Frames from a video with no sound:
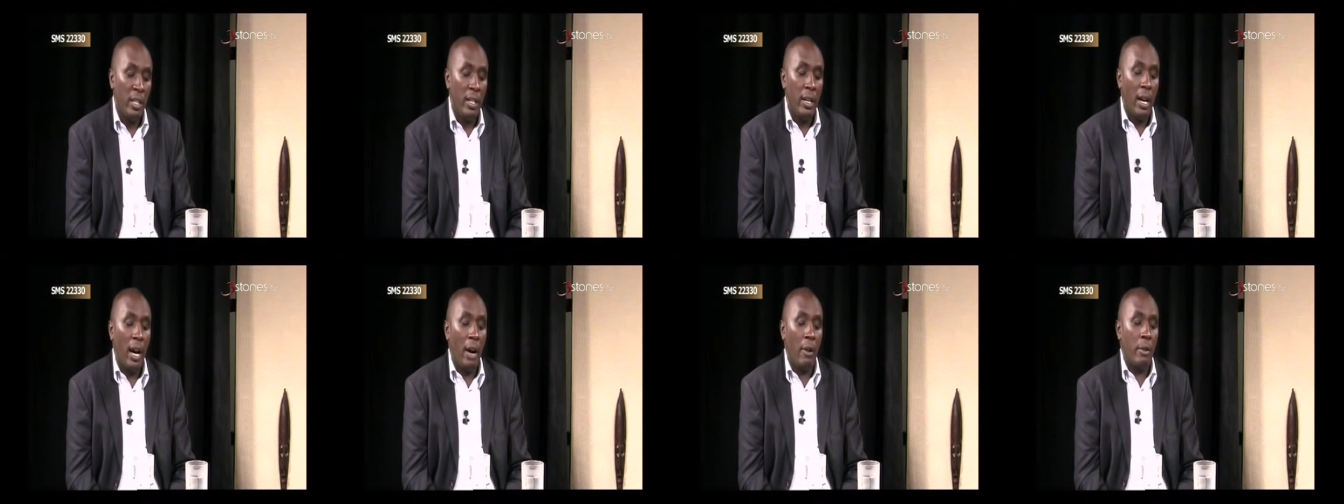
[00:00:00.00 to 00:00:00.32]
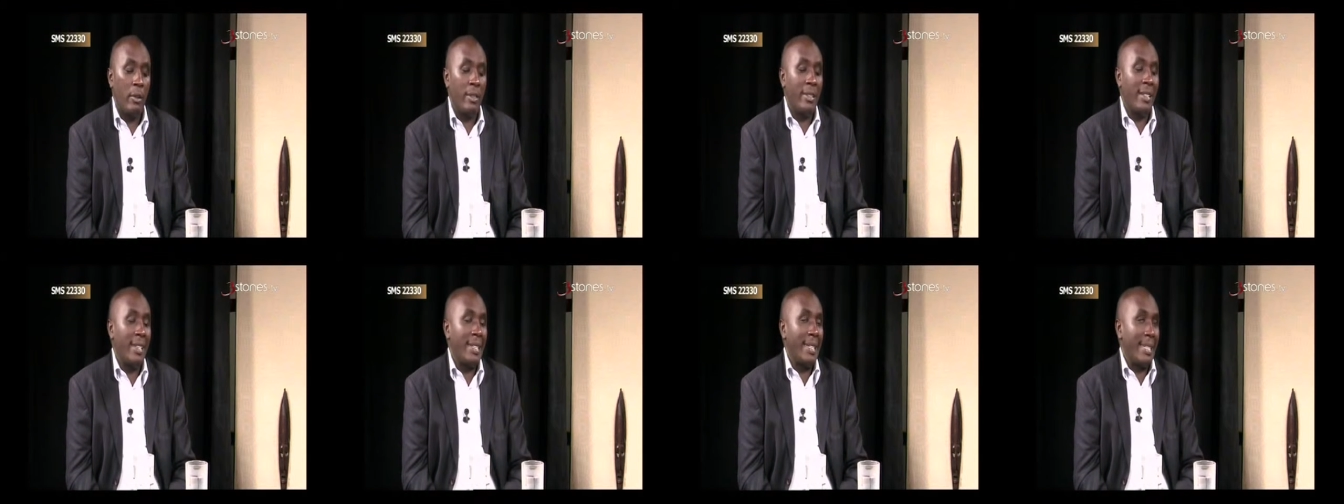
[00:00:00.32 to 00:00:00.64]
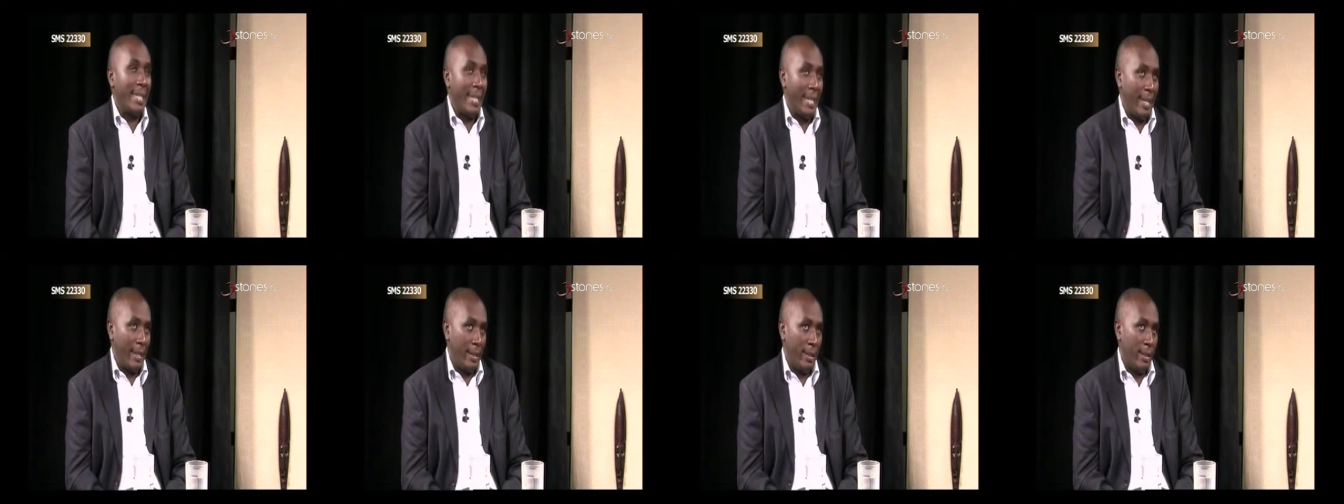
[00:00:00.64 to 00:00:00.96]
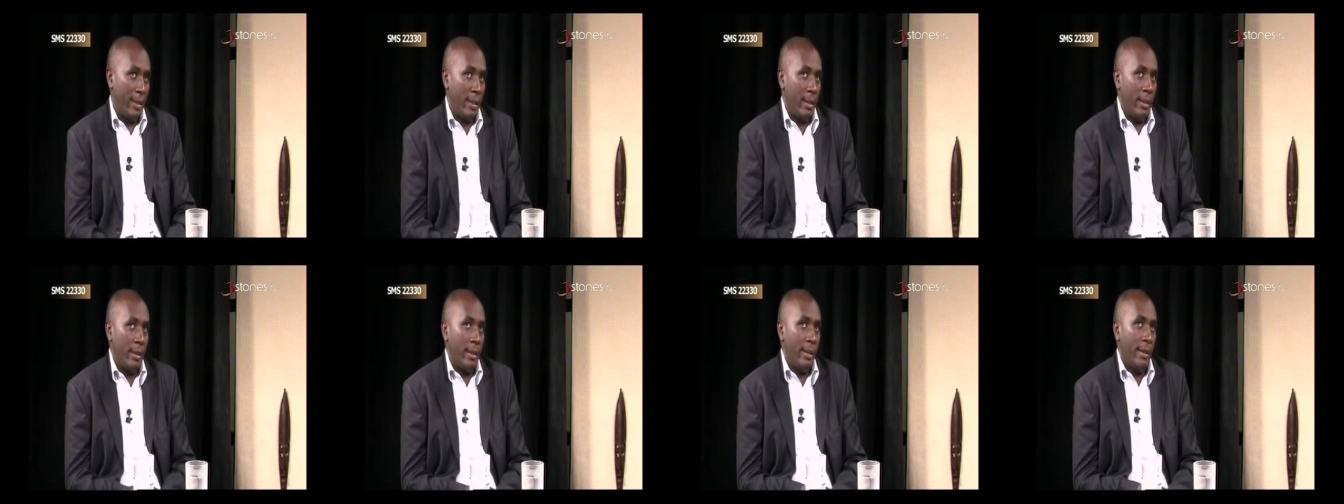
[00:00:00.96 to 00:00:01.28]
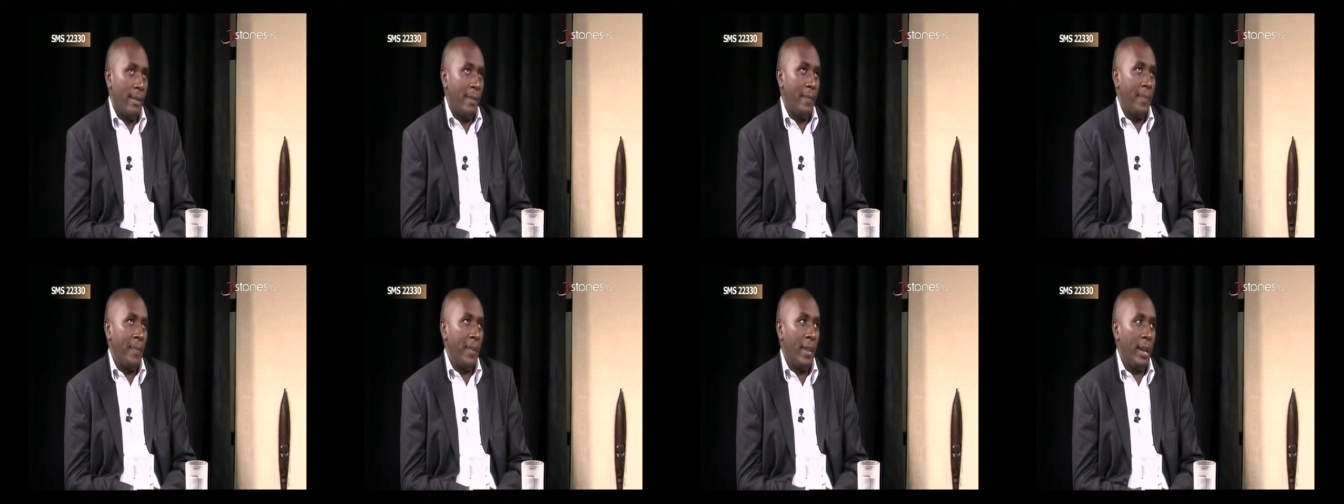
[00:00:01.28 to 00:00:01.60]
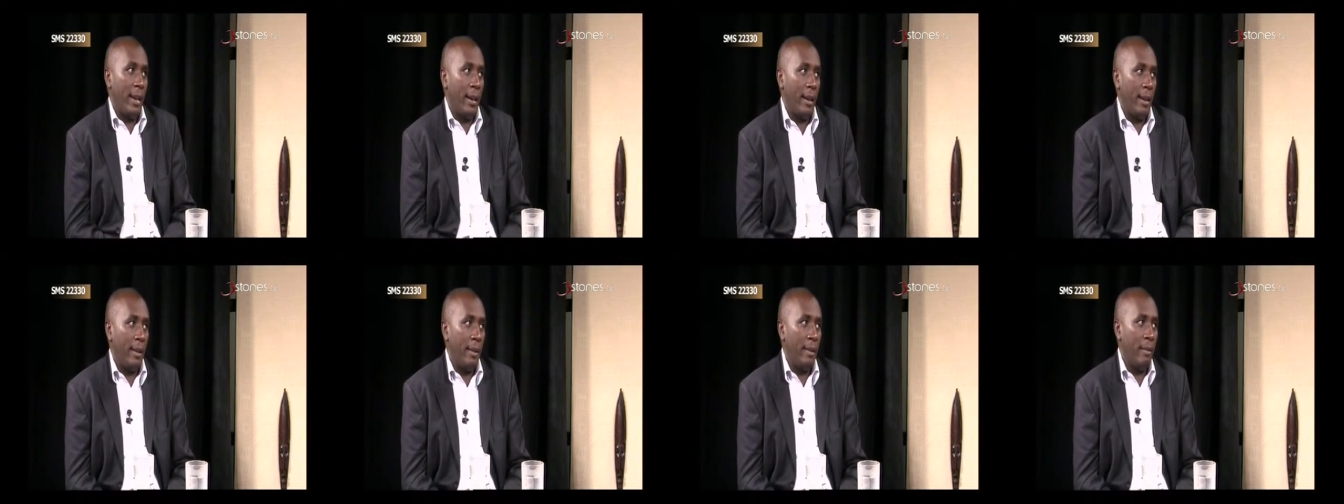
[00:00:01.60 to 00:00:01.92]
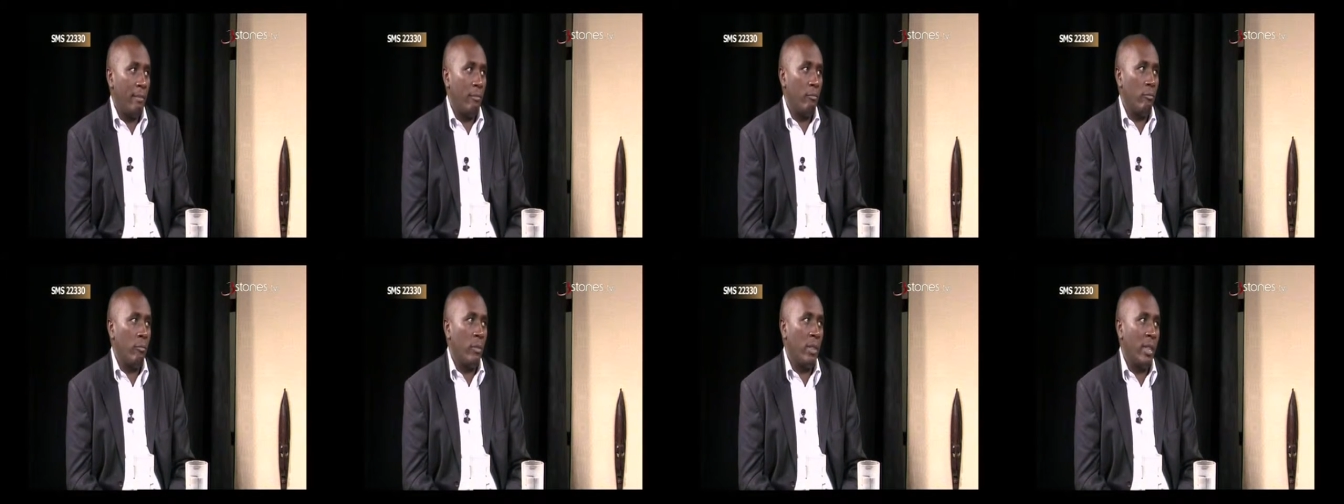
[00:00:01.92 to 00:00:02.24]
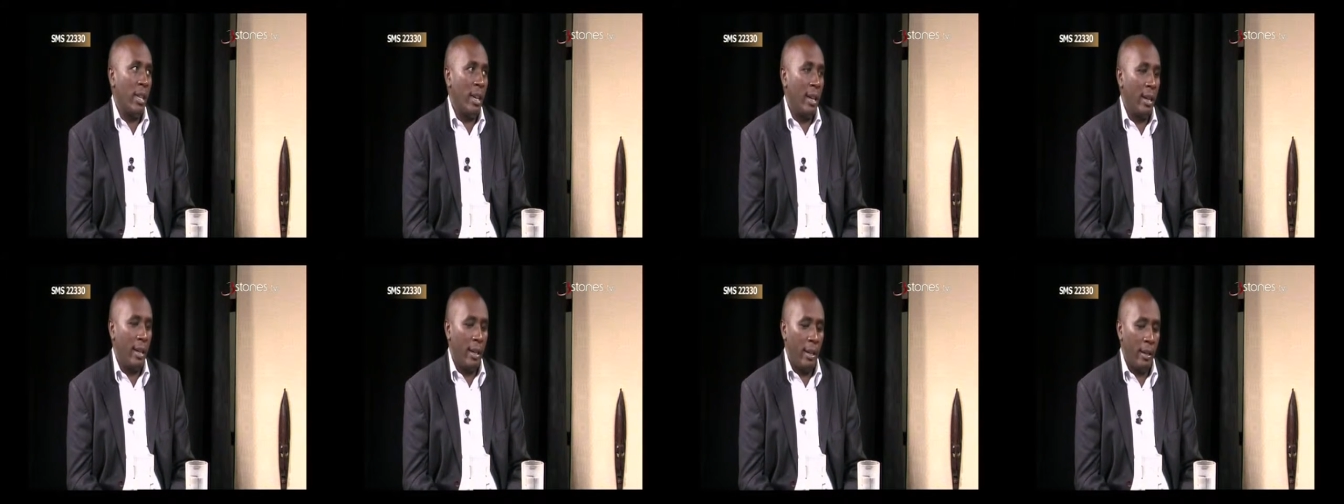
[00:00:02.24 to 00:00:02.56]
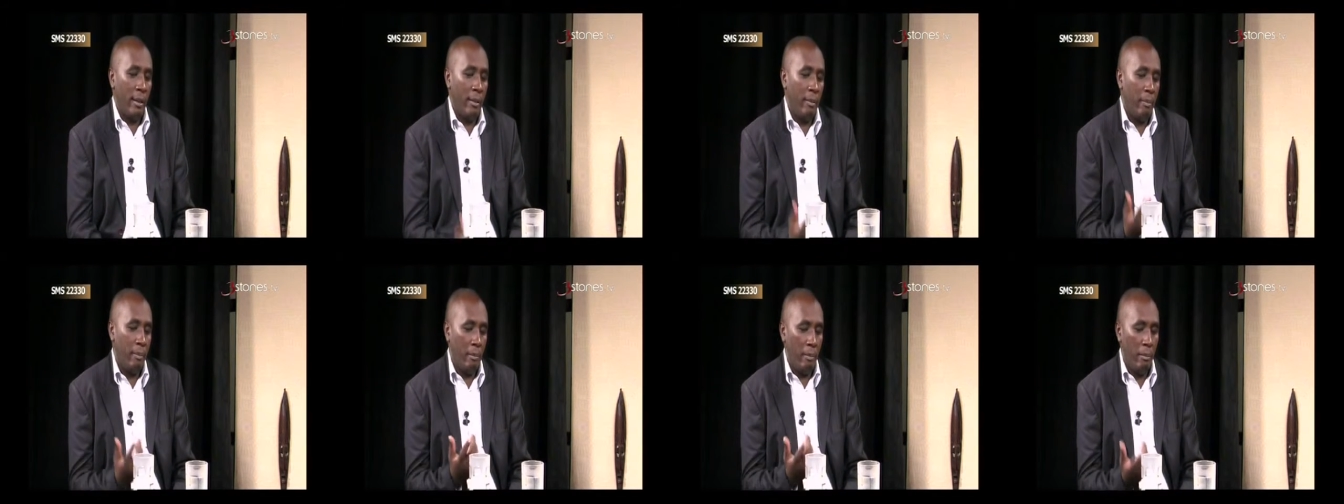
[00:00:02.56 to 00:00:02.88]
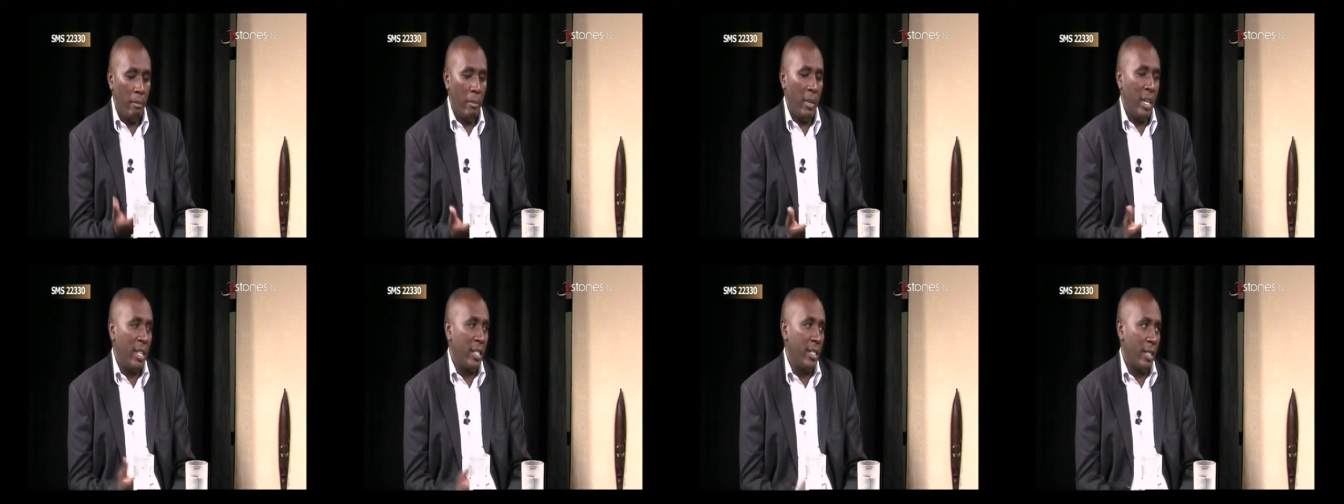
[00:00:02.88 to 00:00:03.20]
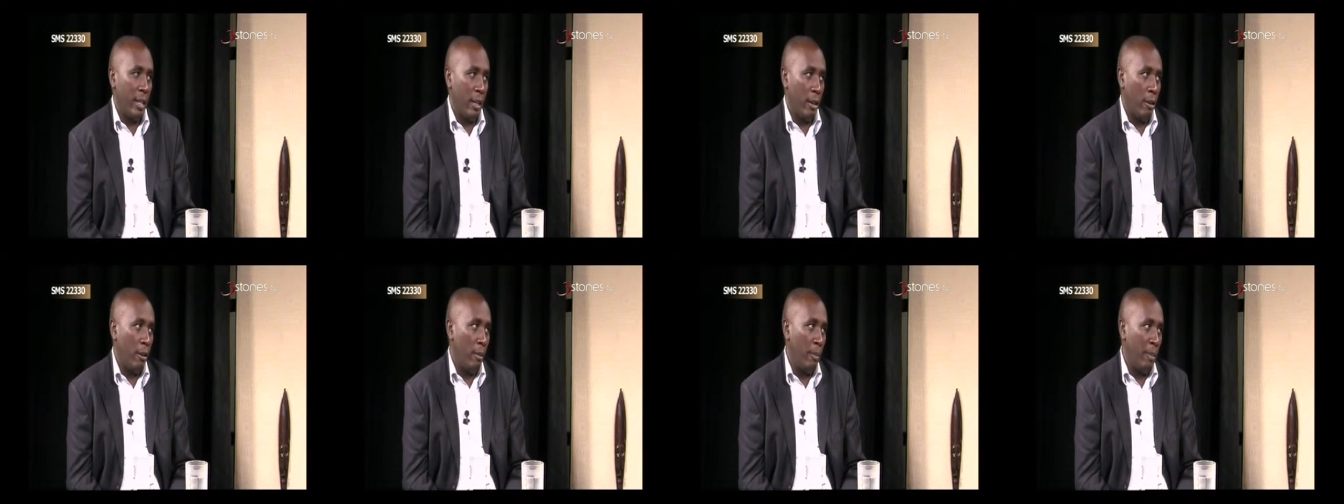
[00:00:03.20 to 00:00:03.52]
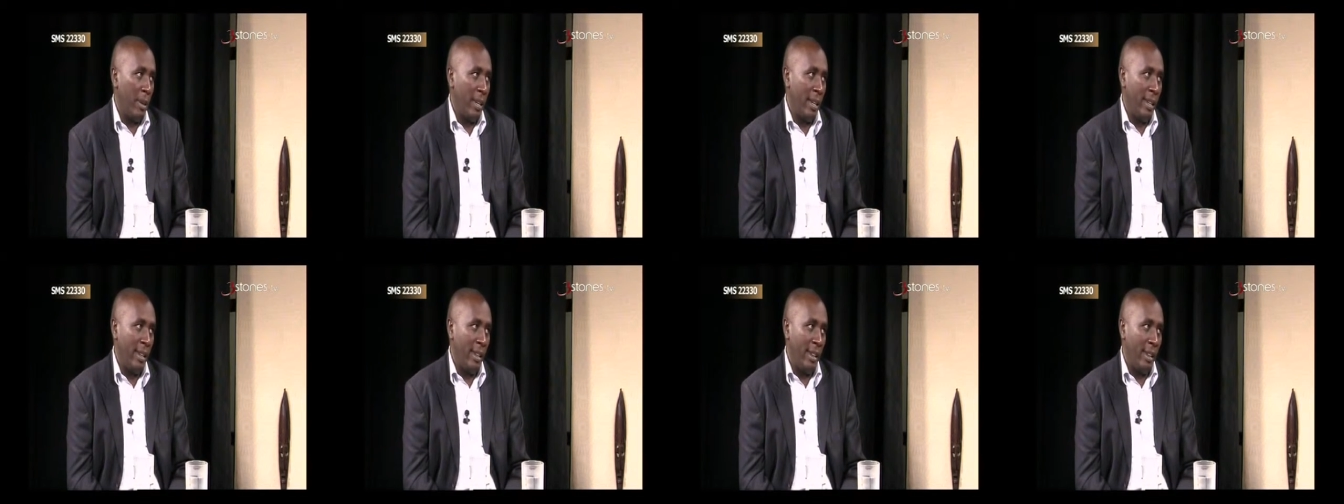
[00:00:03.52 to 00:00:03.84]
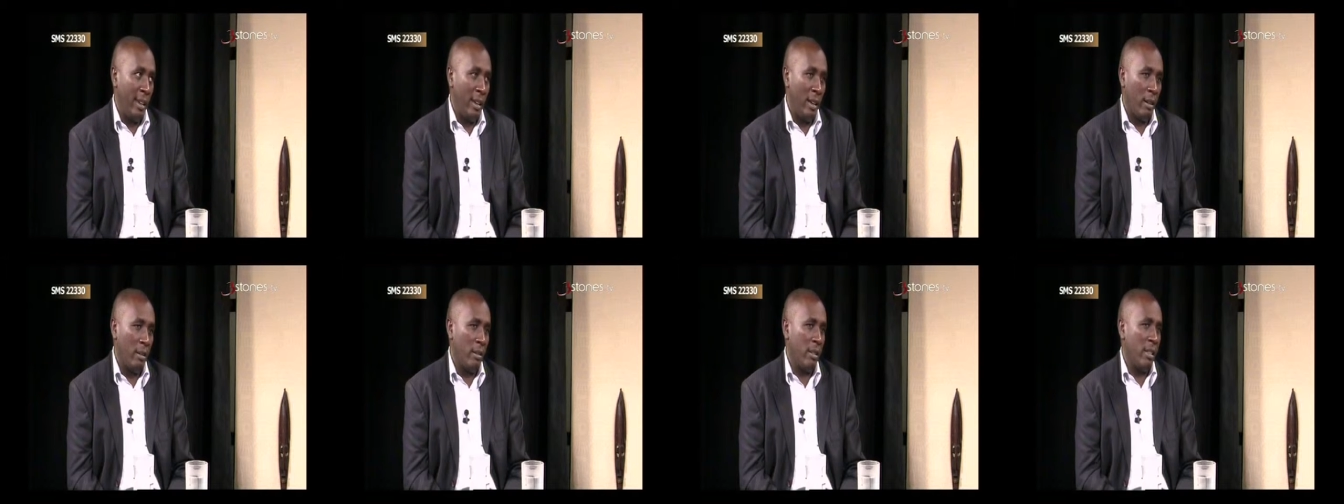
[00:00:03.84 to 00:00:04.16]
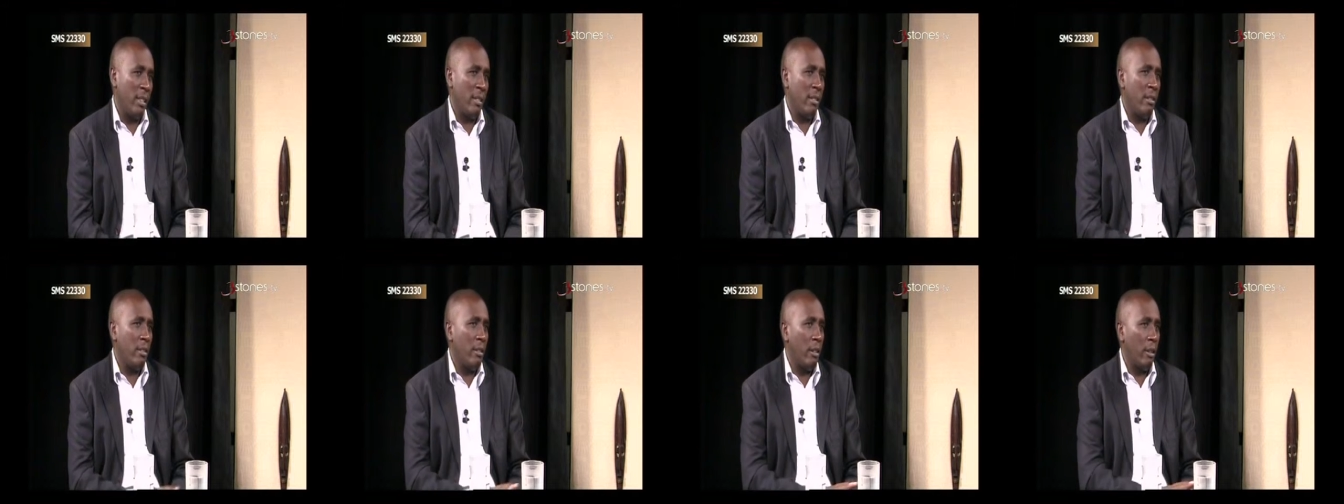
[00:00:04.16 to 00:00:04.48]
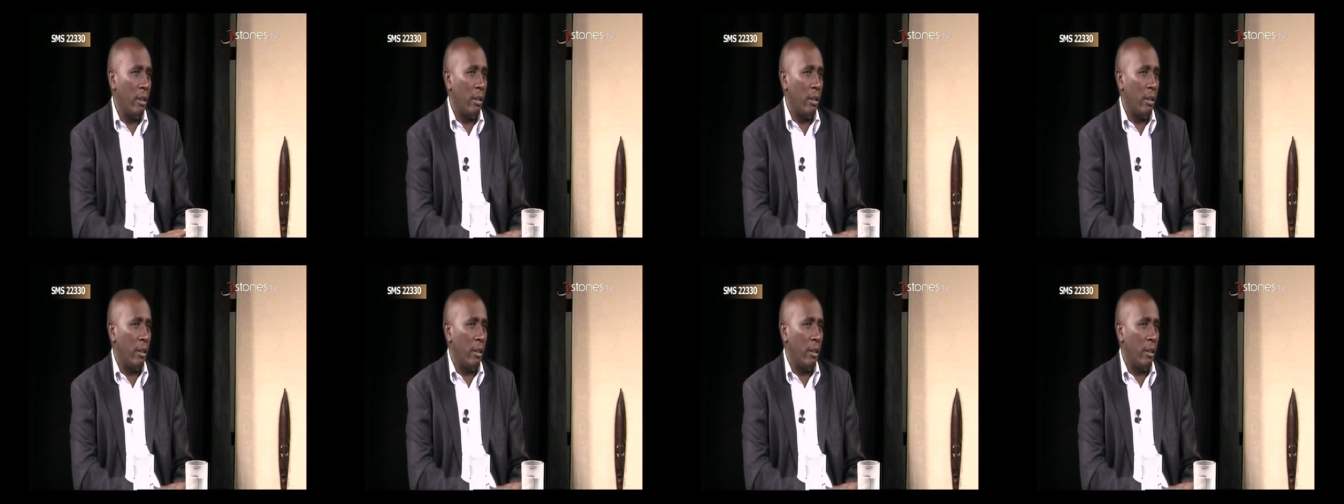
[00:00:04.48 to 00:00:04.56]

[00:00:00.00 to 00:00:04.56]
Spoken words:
I would suggest the major complaint here, because it's